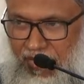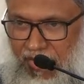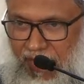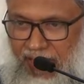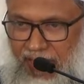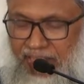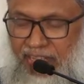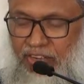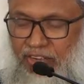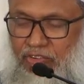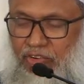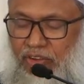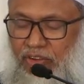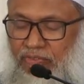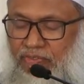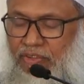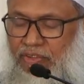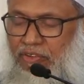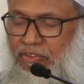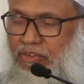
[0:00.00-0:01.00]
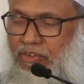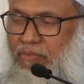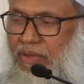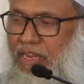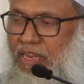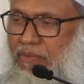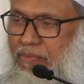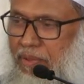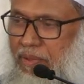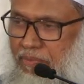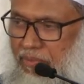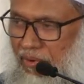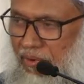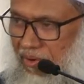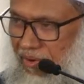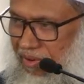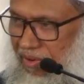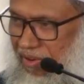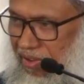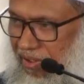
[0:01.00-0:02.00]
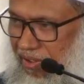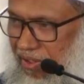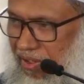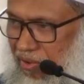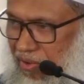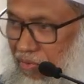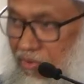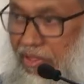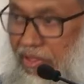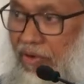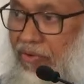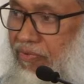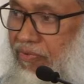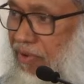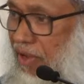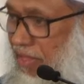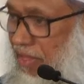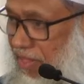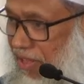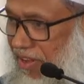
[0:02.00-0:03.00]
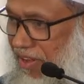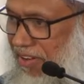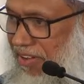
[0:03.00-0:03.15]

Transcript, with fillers: that confused many people without father.